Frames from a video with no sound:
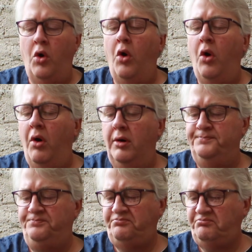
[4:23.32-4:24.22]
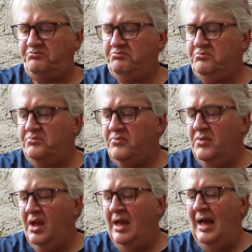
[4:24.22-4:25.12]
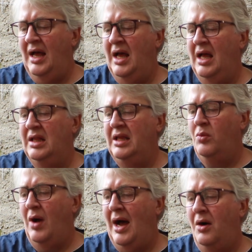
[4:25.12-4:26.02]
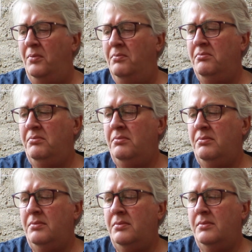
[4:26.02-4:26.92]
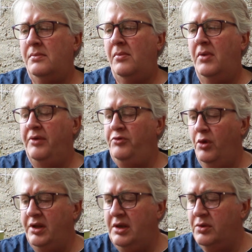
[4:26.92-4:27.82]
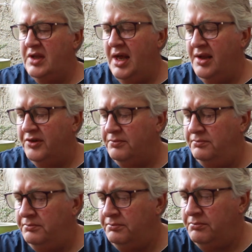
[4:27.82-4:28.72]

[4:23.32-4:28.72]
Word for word: Oh, golly, wow. I have no idea what that is.